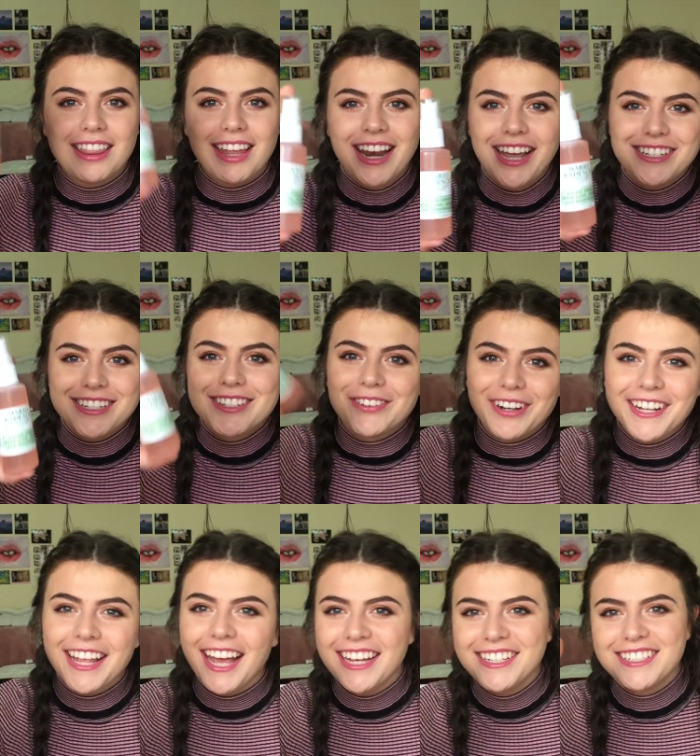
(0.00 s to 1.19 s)
then I just
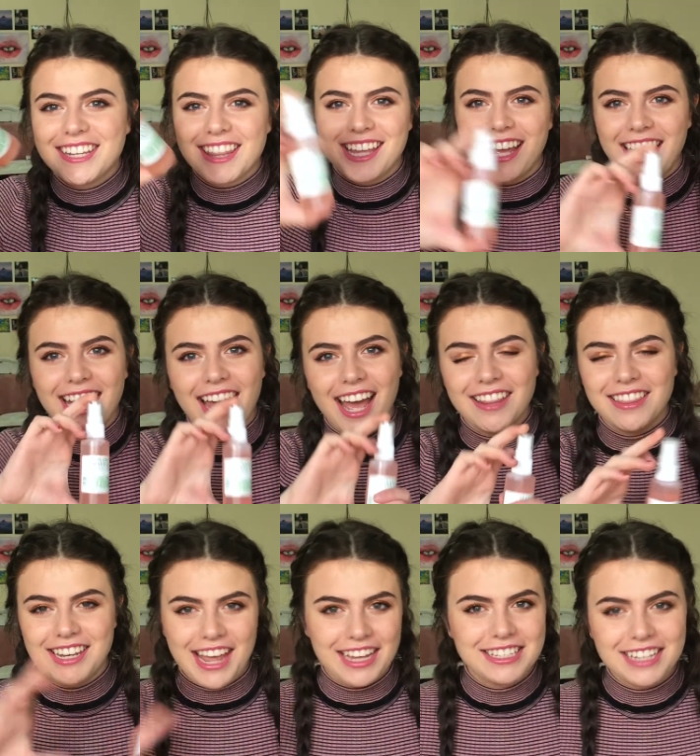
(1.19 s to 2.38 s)
realized that the
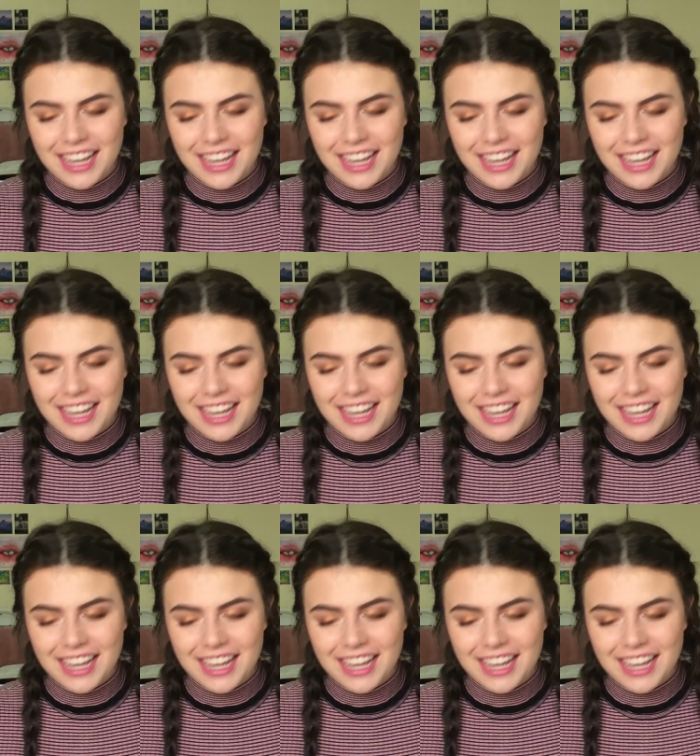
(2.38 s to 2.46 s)
next